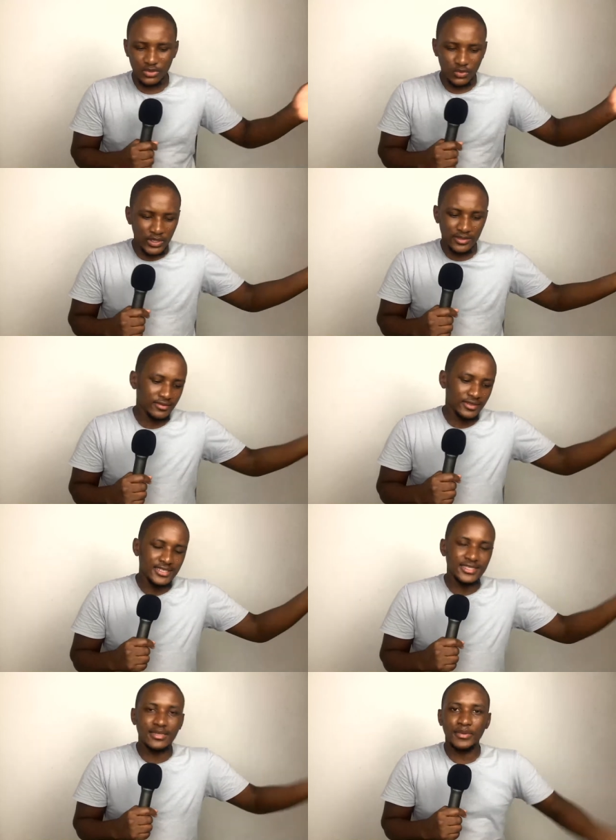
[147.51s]
well,
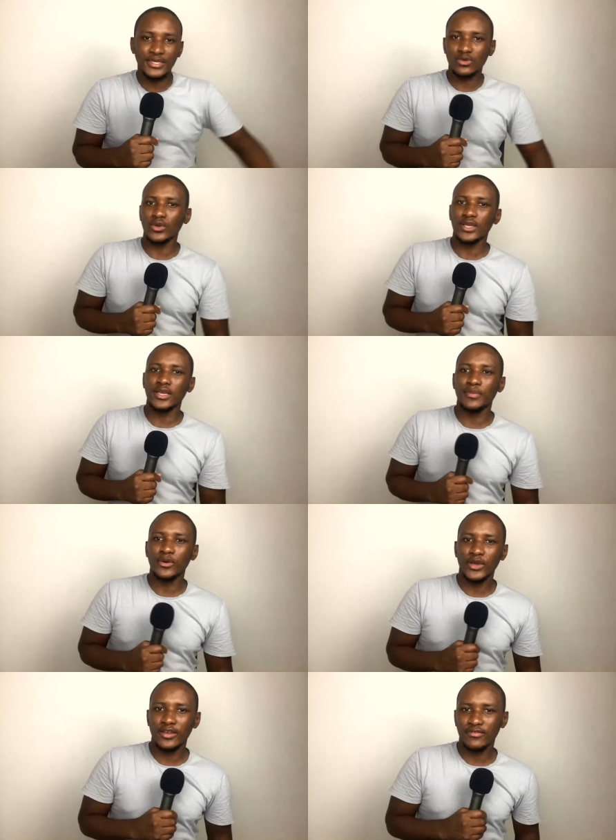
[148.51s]
he's the best goalkeeper
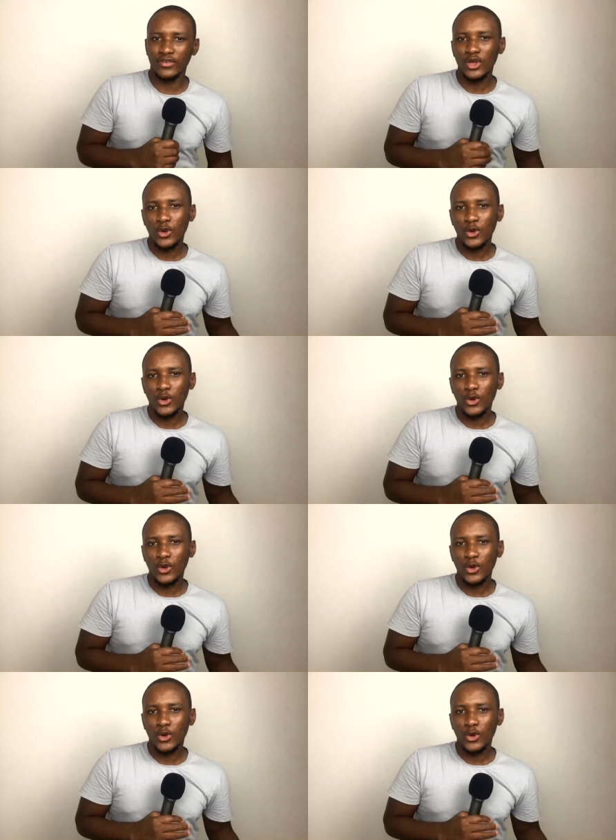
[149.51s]
we have.